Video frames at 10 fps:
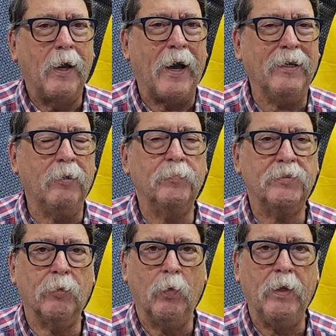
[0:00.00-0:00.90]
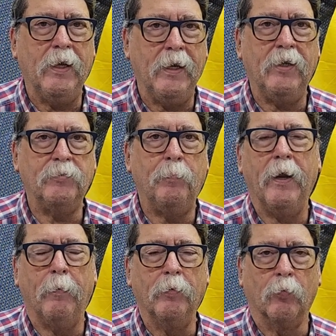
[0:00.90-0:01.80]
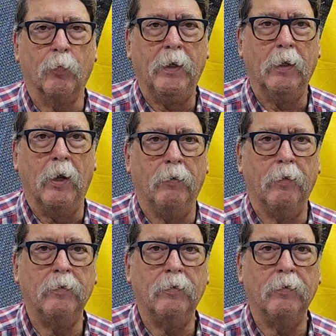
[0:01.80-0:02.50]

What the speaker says: items that we need to be able to reload.